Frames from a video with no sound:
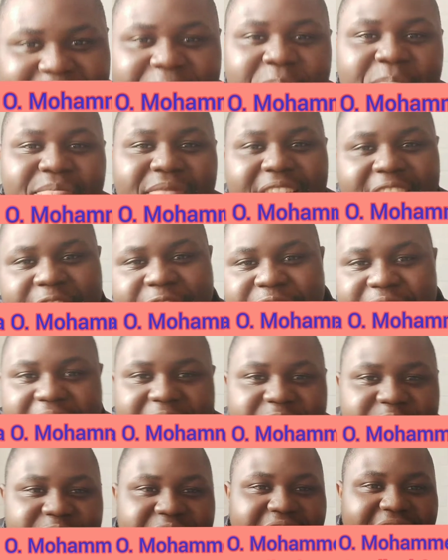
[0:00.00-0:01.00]
If you are new
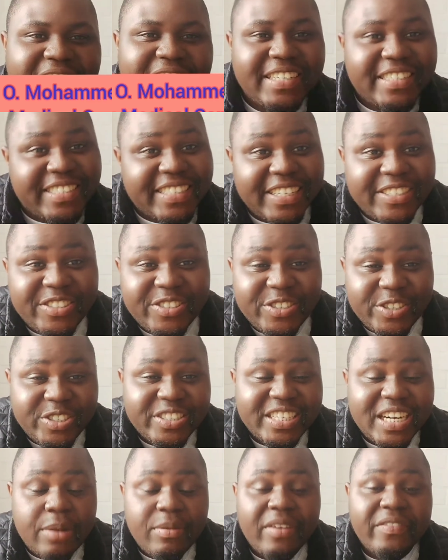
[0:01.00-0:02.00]
here, try to subscribe.
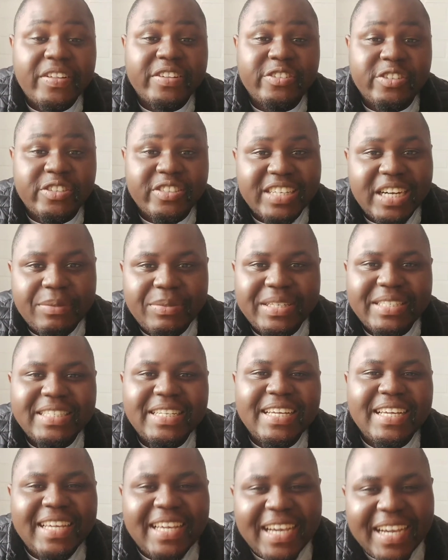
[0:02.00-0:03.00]
After subscribing,
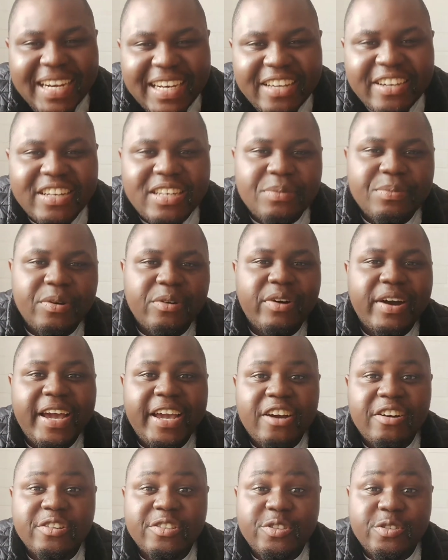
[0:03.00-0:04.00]
click on the bell icon
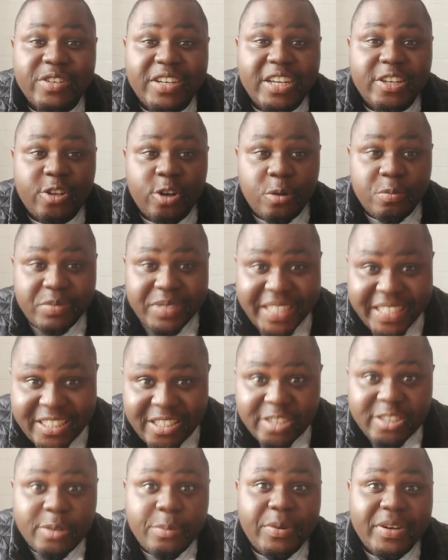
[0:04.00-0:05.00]
so you get updated and drop
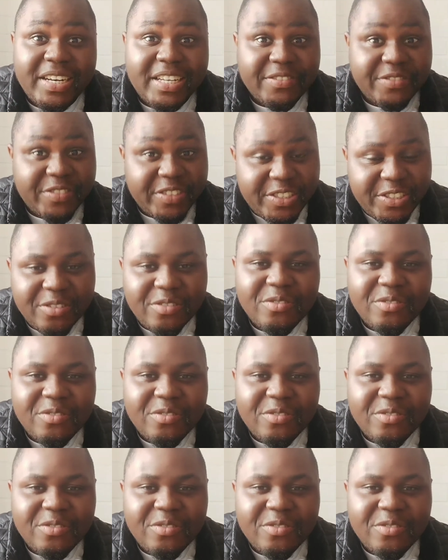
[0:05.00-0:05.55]
our next video.